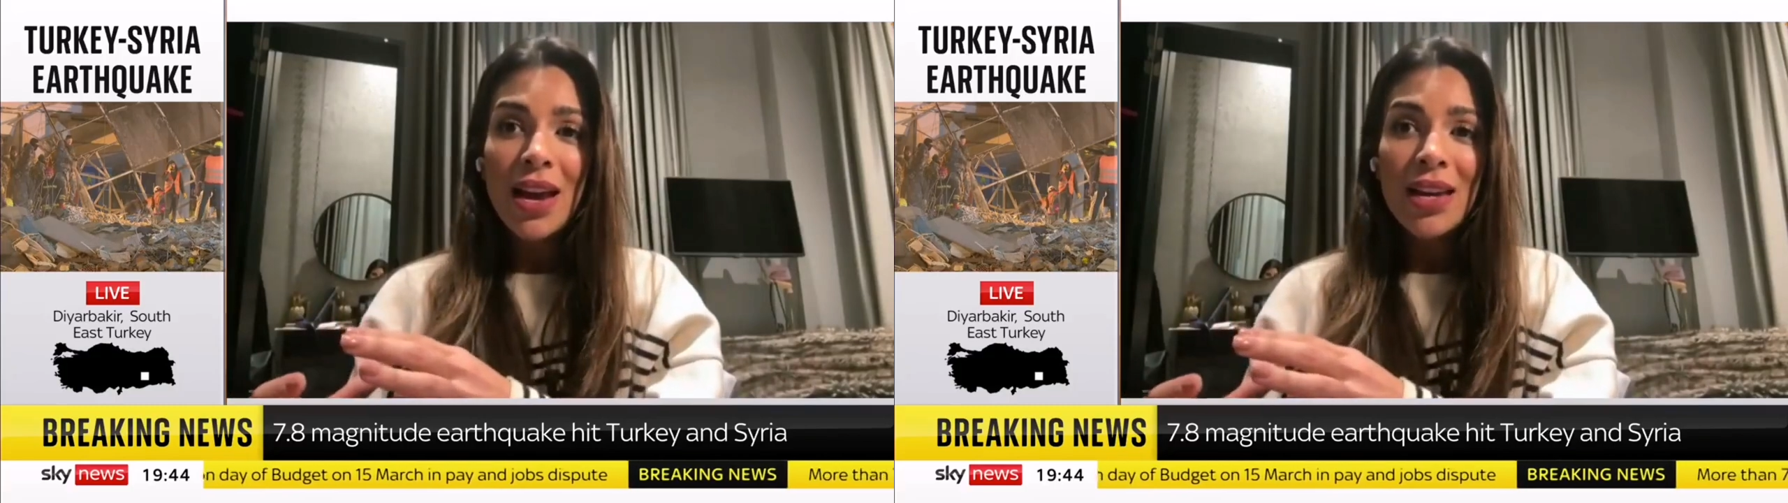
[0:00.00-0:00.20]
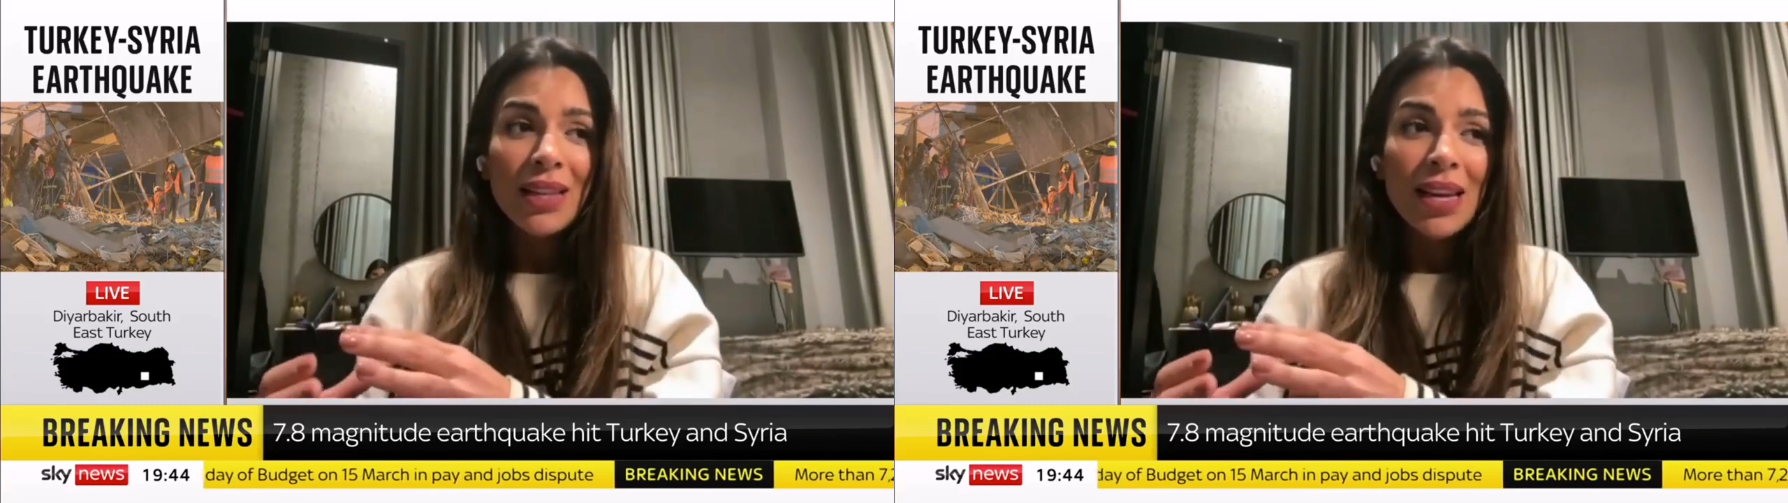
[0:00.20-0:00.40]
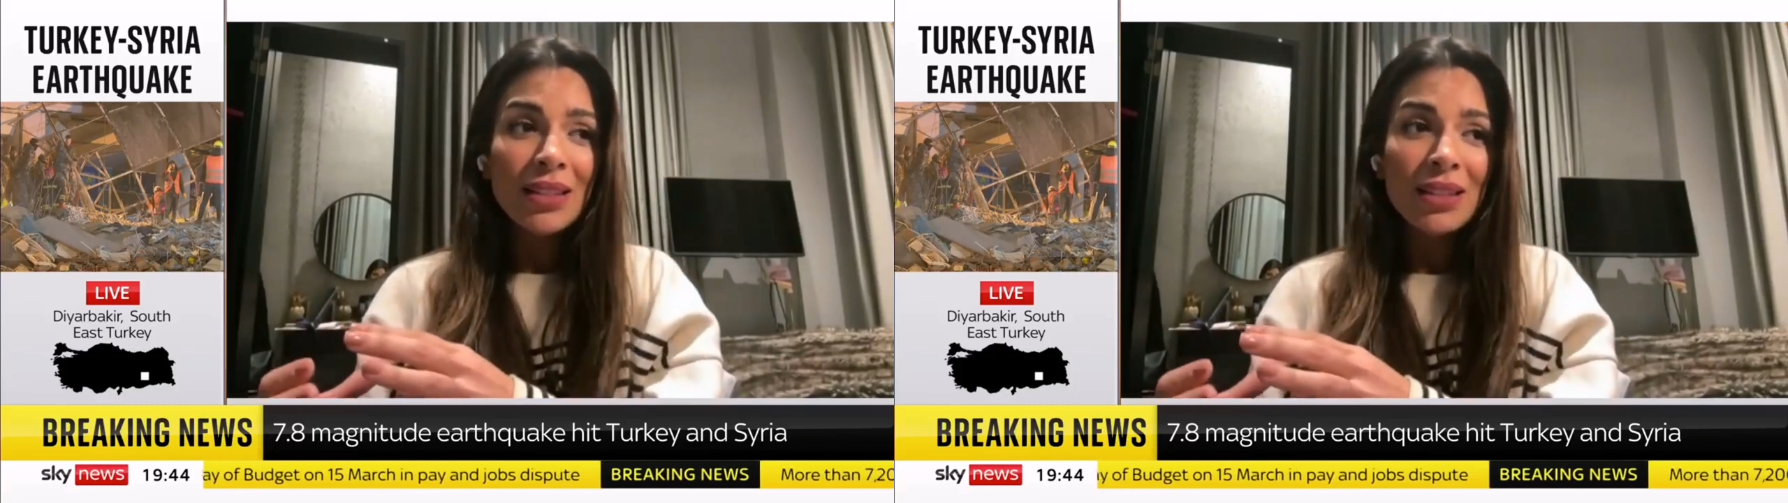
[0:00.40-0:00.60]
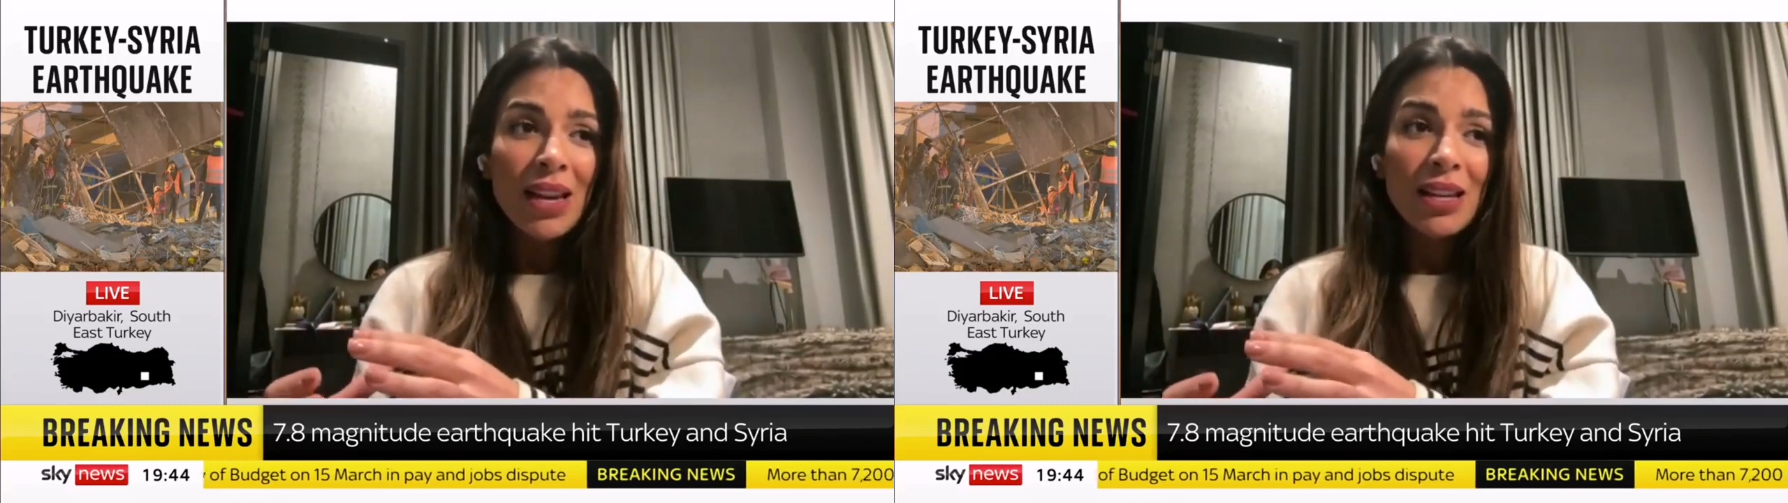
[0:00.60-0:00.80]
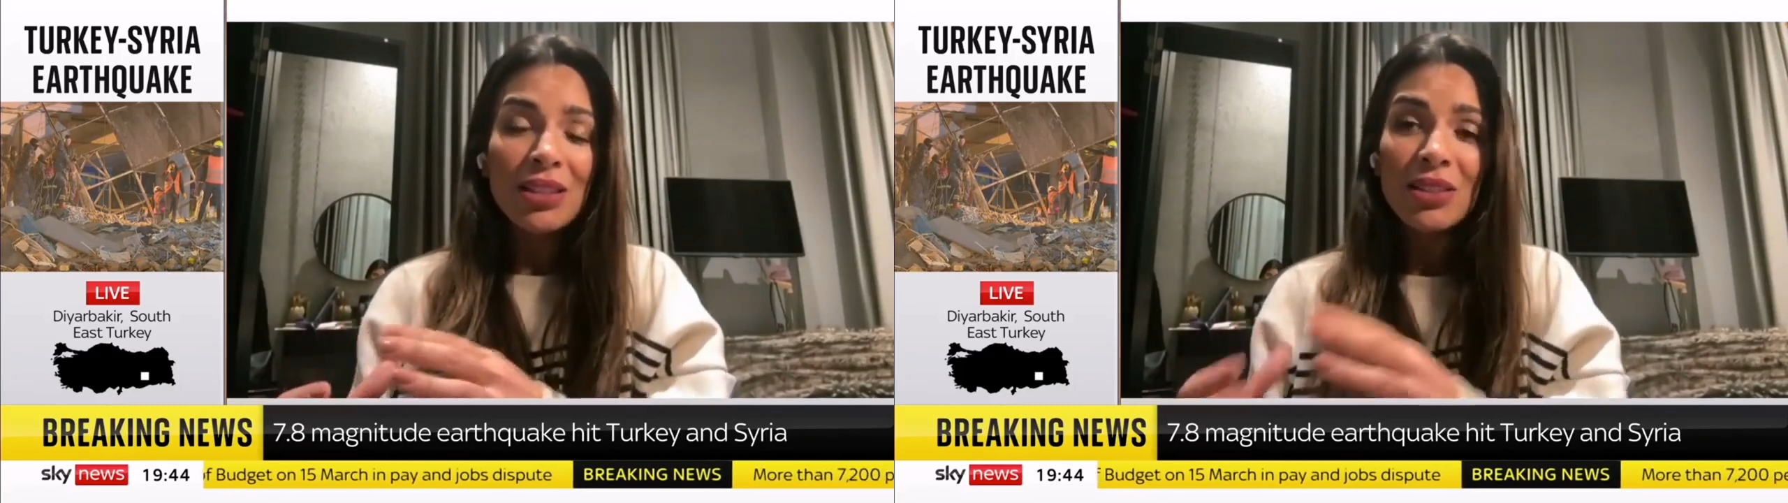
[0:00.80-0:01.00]

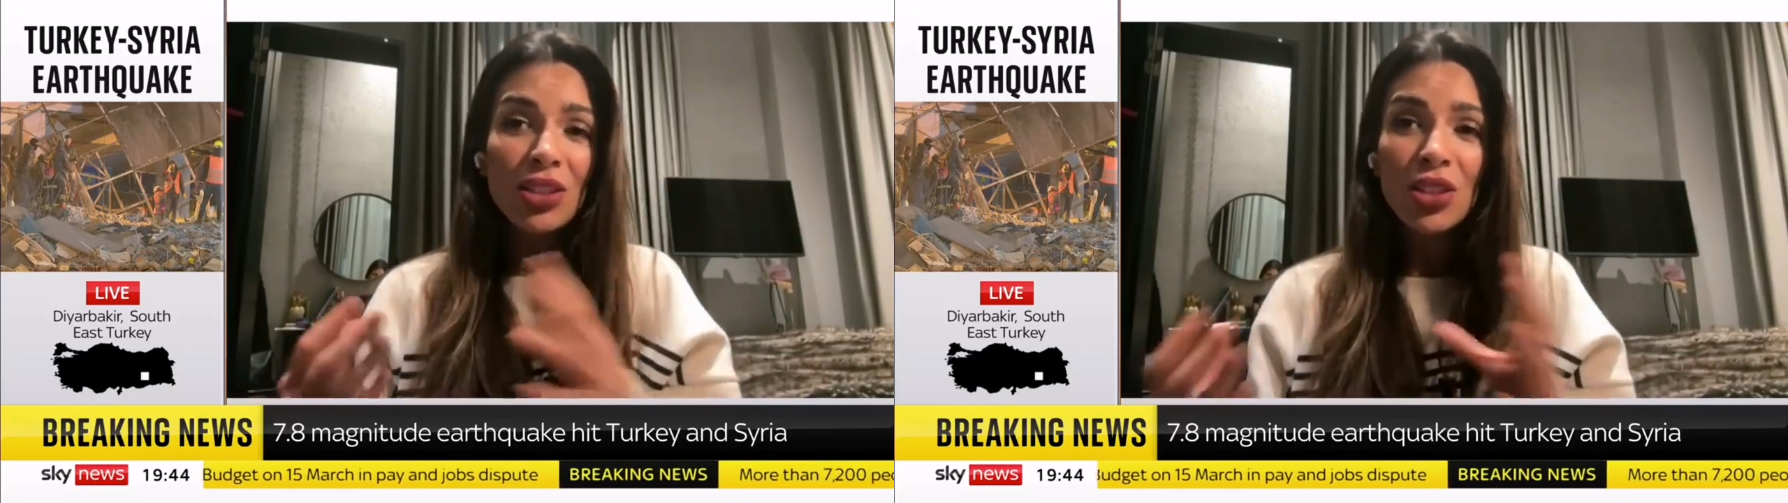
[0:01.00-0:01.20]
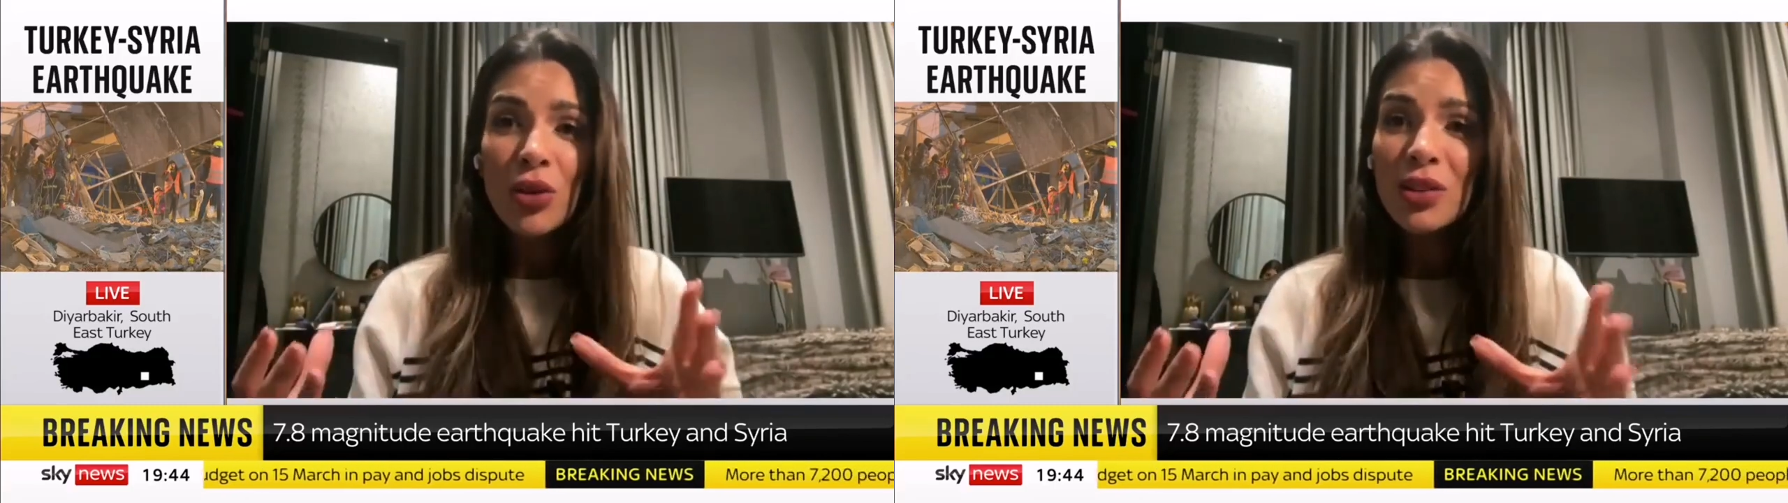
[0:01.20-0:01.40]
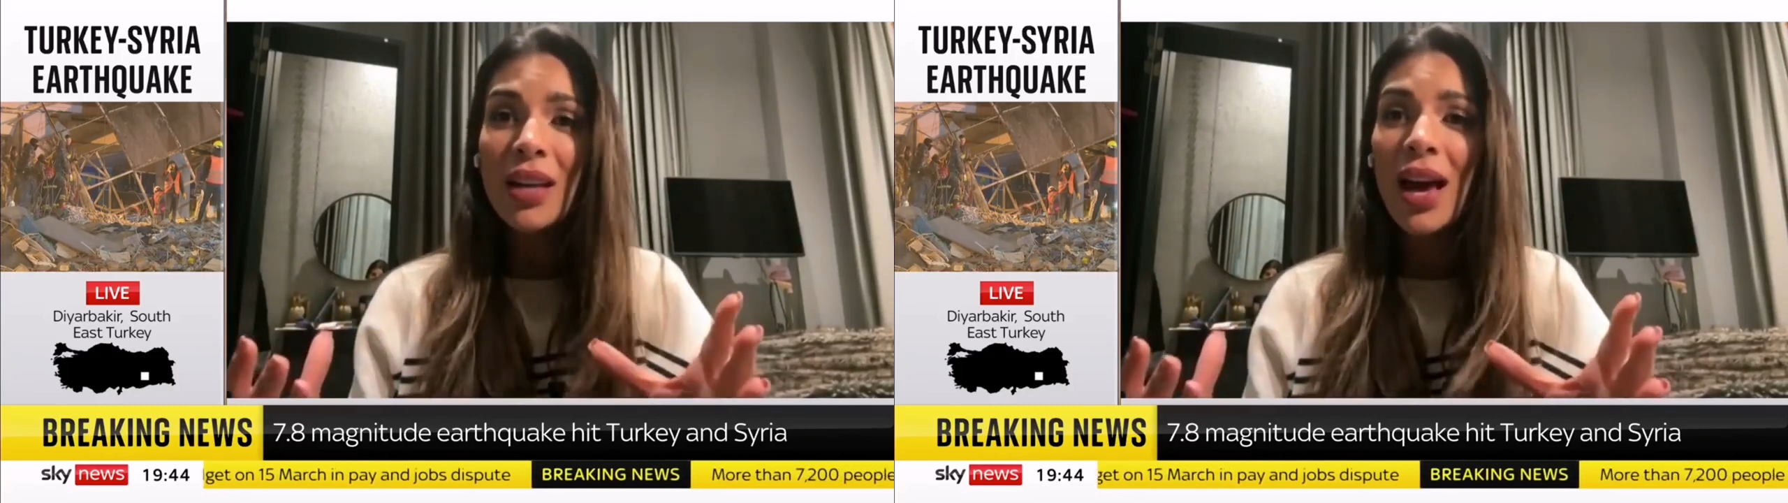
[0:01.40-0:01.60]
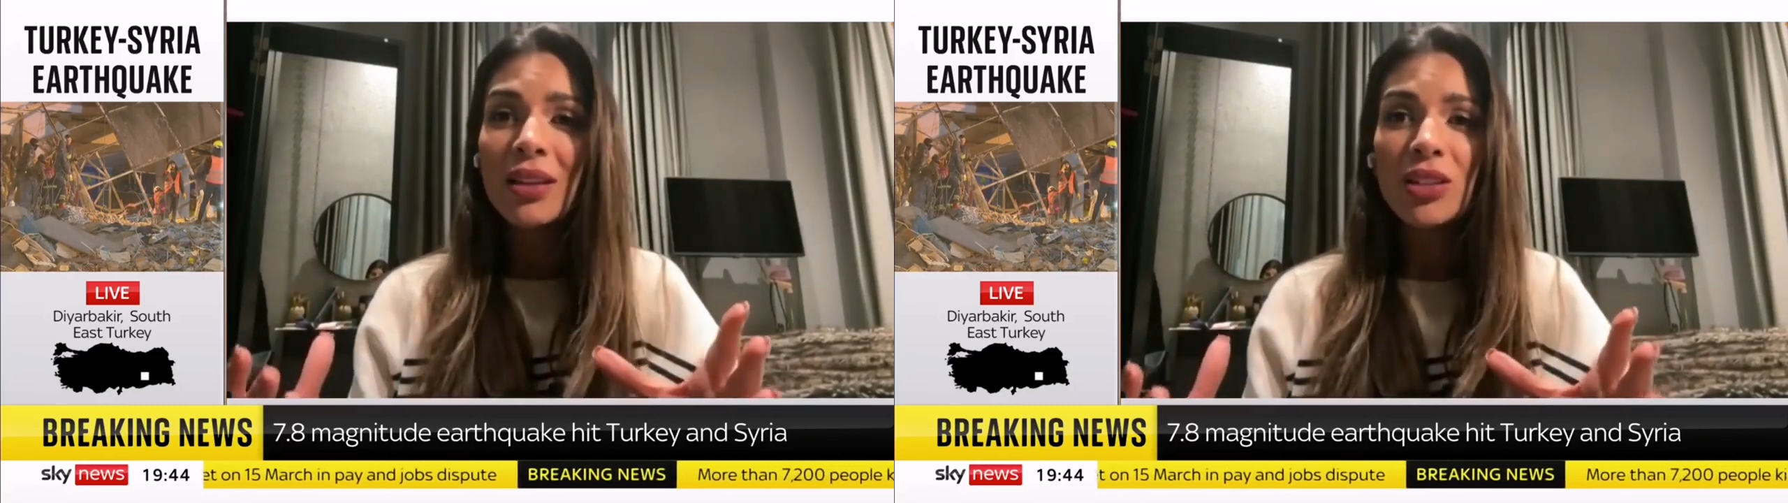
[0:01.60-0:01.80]
is so sad,